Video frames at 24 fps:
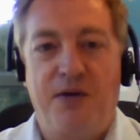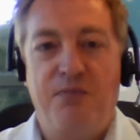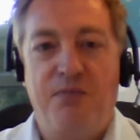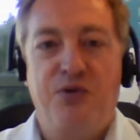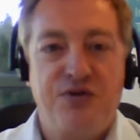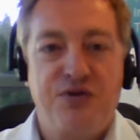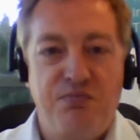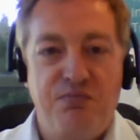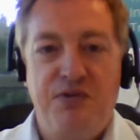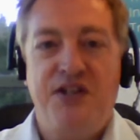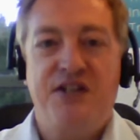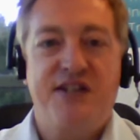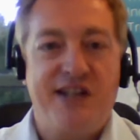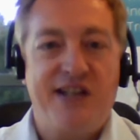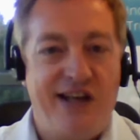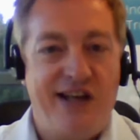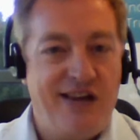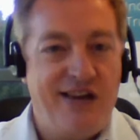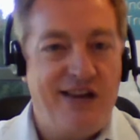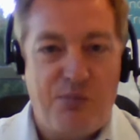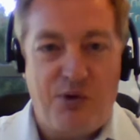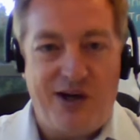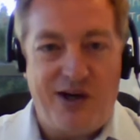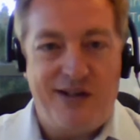doesn't mean to say that
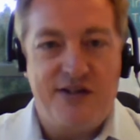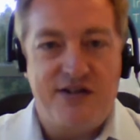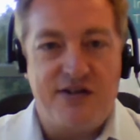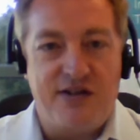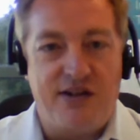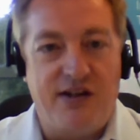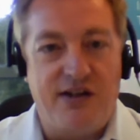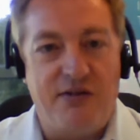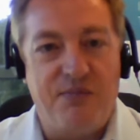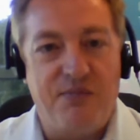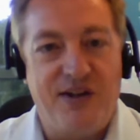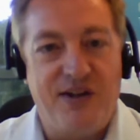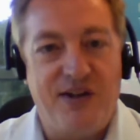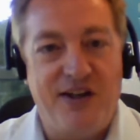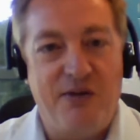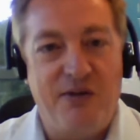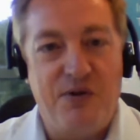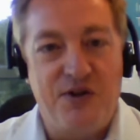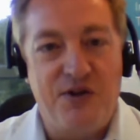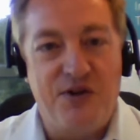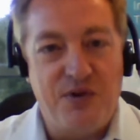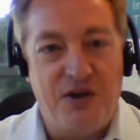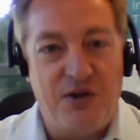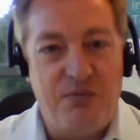the brands are
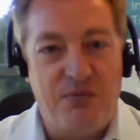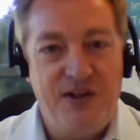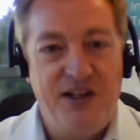as well.